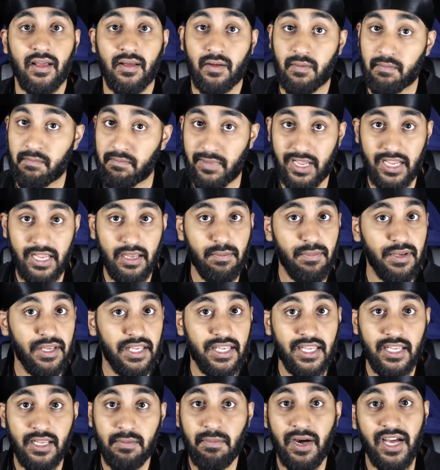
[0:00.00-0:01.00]
maybe
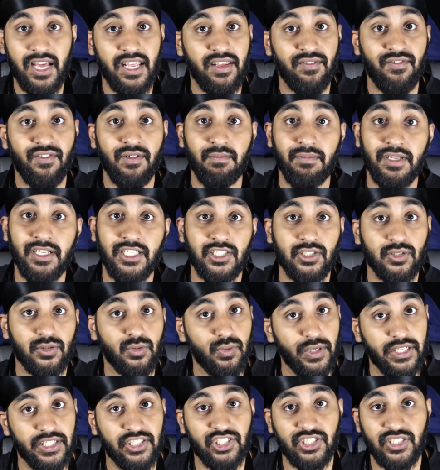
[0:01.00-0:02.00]
he might even be
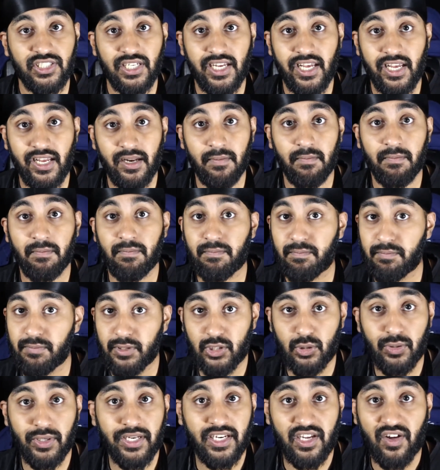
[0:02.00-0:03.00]
switched in
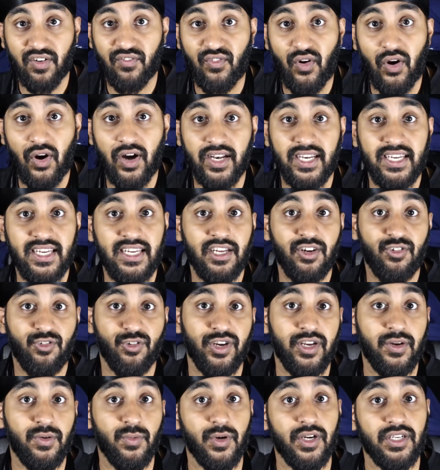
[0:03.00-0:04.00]
between Cavani,
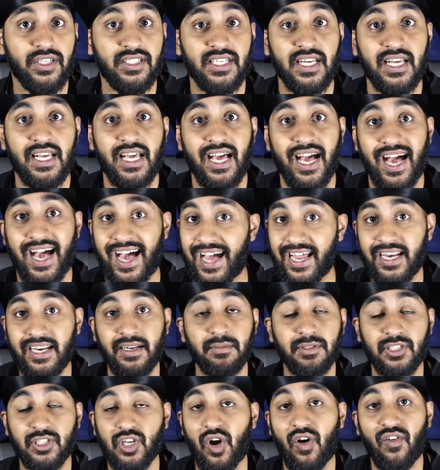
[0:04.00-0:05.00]
Greenwood and
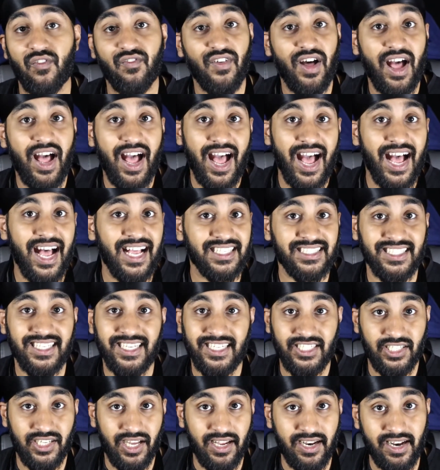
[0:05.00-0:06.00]
himself as
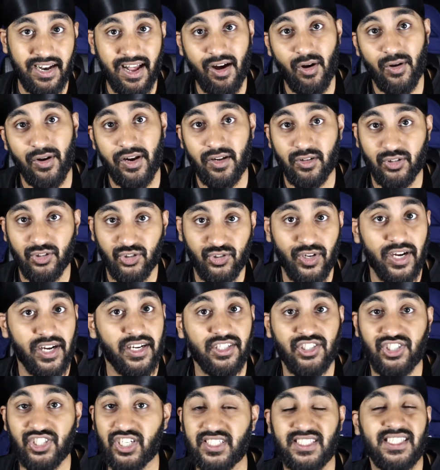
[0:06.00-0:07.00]
an out-and-out striker,
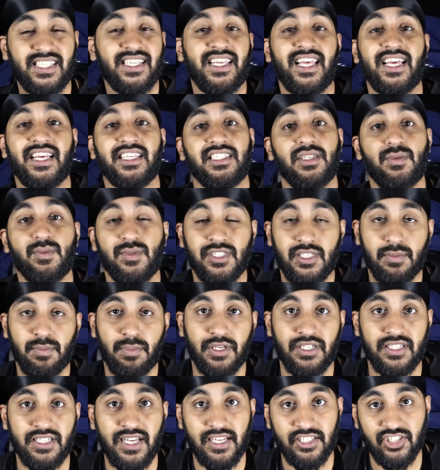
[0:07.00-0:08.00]
just in case he wants to put
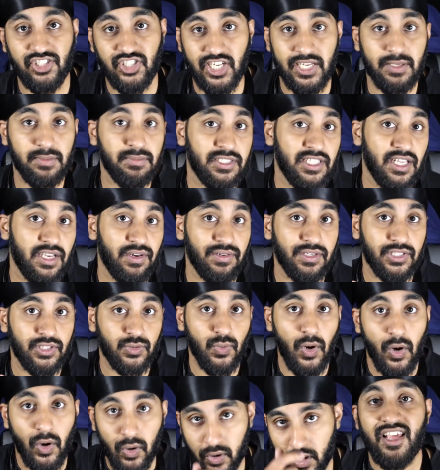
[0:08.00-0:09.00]
Dan James there as
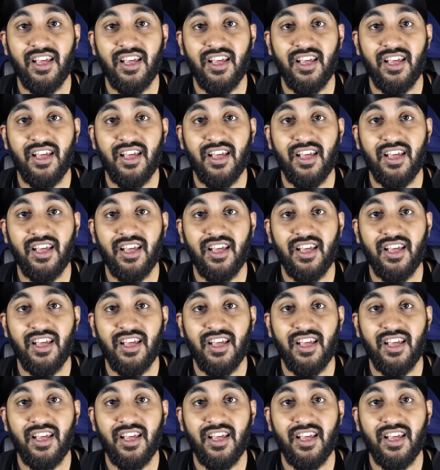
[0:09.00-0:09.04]
well.